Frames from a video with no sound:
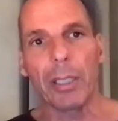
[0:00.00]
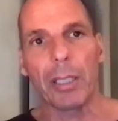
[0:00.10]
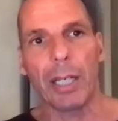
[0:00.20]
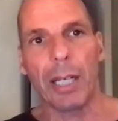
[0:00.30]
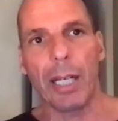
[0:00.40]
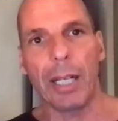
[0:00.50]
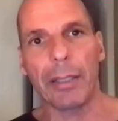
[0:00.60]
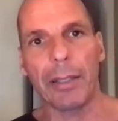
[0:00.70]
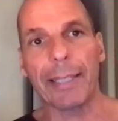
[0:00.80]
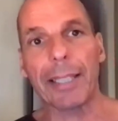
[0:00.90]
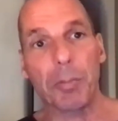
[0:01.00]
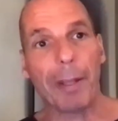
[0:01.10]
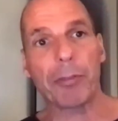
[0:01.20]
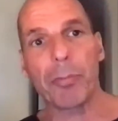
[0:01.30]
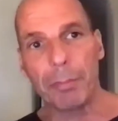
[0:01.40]
And that
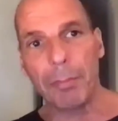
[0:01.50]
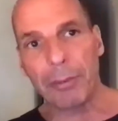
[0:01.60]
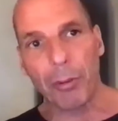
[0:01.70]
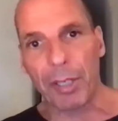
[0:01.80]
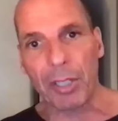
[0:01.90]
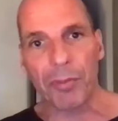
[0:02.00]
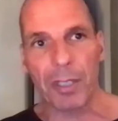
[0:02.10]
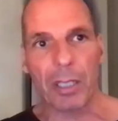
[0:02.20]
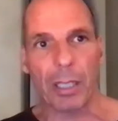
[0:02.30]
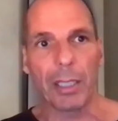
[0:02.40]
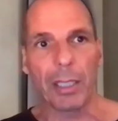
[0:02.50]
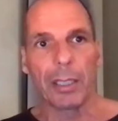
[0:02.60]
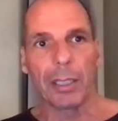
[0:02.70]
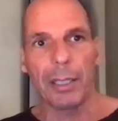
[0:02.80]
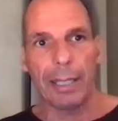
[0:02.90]
expulsion meant two things. Firstly,
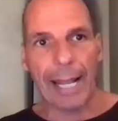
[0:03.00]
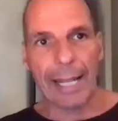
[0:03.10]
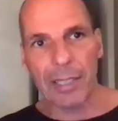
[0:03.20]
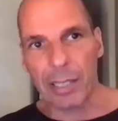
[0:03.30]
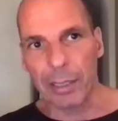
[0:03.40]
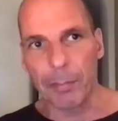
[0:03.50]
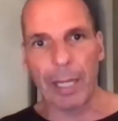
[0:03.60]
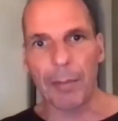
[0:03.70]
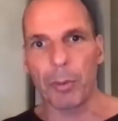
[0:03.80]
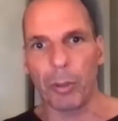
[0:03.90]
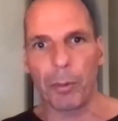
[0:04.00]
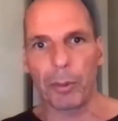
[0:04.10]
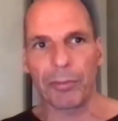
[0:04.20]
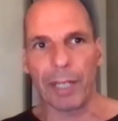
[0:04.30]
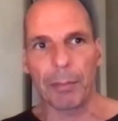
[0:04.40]
the land suddenly became
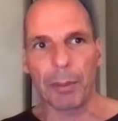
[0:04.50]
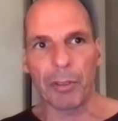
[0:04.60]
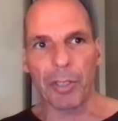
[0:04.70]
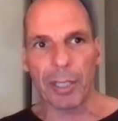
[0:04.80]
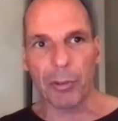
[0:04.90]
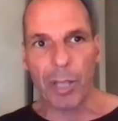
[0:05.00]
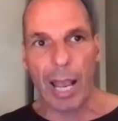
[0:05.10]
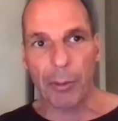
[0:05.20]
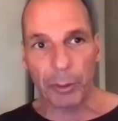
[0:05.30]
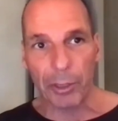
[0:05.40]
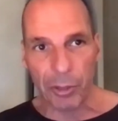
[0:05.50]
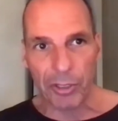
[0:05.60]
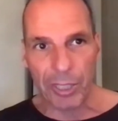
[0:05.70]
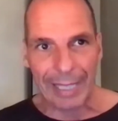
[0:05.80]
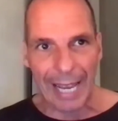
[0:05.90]
commodified because I could
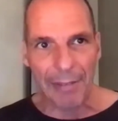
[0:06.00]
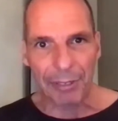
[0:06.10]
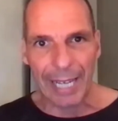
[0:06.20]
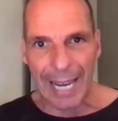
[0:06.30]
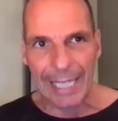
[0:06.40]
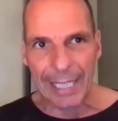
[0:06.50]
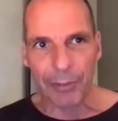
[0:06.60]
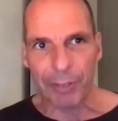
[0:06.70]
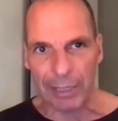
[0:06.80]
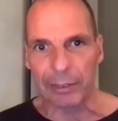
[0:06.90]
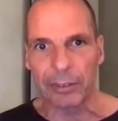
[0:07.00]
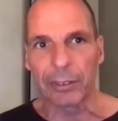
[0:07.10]
associate every acre of land